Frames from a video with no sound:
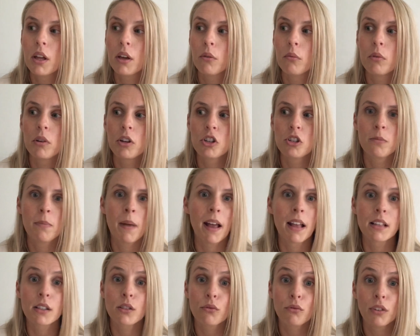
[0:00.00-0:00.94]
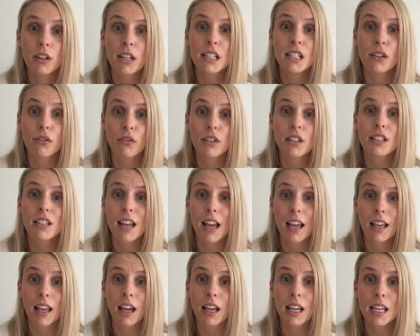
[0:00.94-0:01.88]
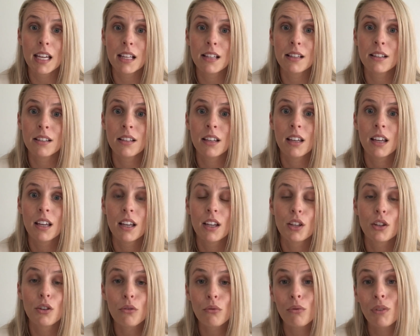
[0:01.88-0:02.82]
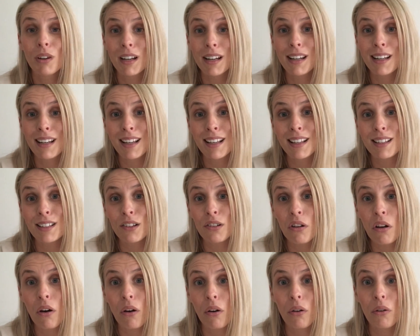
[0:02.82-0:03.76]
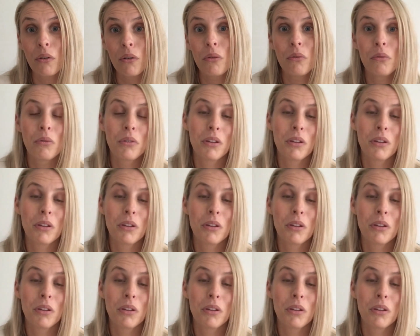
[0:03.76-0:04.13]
which spans 3 different decades, you really need to know,